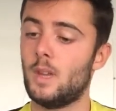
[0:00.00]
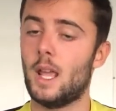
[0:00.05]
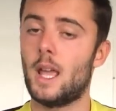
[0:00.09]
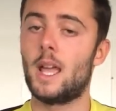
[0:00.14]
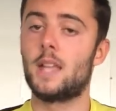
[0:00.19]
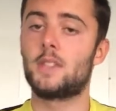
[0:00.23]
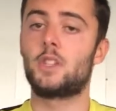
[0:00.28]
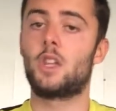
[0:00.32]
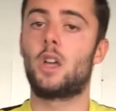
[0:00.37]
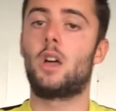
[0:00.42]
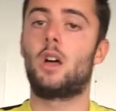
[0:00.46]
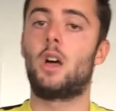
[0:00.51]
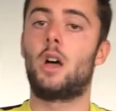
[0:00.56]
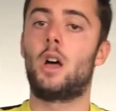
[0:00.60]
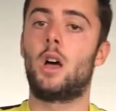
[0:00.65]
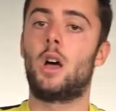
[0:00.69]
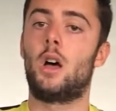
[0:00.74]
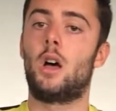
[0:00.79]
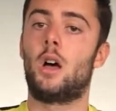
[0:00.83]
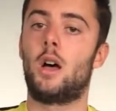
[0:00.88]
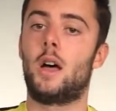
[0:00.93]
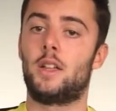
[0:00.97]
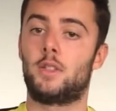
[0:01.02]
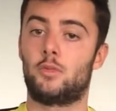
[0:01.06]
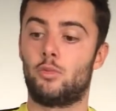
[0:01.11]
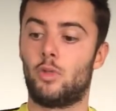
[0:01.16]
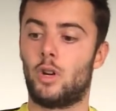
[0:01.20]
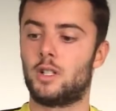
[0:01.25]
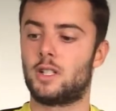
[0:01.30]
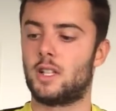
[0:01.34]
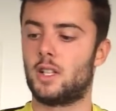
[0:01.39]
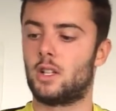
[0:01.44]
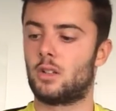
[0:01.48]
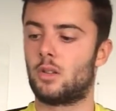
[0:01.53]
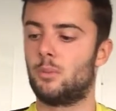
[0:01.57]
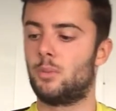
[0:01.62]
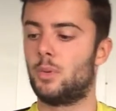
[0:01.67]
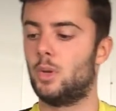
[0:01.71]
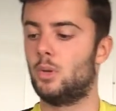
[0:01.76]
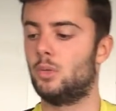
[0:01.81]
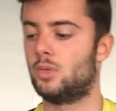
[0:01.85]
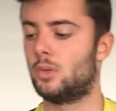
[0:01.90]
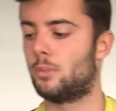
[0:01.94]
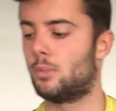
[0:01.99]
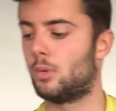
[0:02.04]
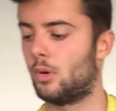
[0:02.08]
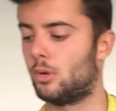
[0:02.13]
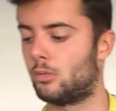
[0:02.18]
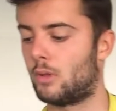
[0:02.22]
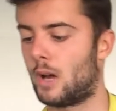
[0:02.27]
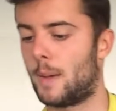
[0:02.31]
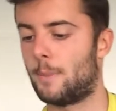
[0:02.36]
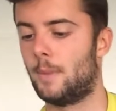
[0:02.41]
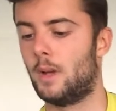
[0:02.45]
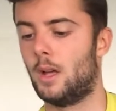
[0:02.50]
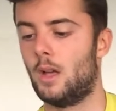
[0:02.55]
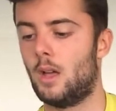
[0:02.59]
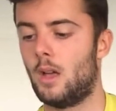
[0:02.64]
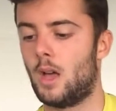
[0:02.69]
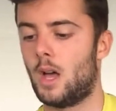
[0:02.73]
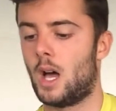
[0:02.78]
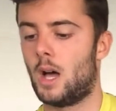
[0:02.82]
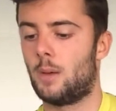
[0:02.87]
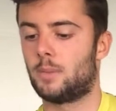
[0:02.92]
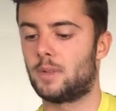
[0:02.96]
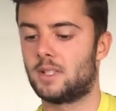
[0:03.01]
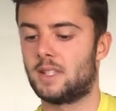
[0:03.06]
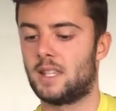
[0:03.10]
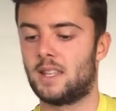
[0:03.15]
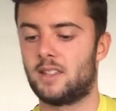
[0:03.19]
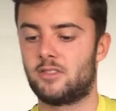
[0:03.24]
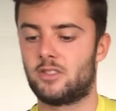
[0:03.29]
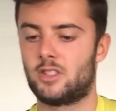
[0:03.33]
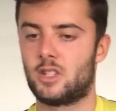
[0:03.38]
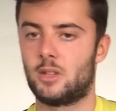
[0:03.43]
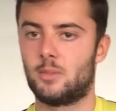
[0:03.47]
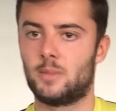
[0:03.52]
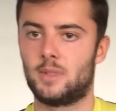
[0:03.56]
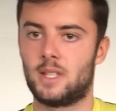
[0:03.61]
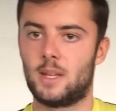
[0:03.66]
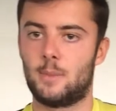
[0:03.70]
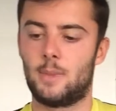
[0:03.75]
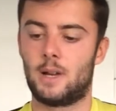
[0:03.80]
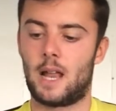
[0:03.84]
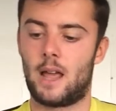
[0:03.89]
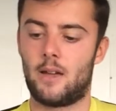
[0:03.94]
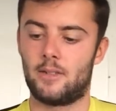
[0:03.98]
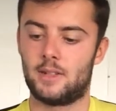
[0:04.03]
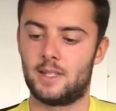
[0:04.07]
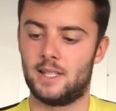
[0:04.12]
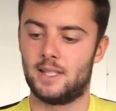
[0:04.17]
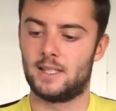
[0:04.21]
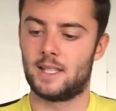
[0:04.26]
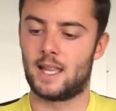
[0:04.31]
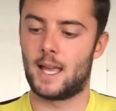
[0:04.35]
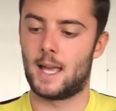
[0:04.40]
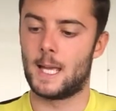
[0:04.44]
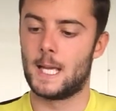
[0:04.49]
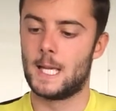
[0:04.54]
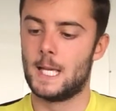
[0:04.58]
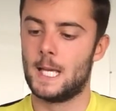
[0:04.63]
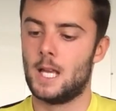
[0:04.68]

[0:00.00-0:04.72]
as writing a computer program, because there's some similarities there.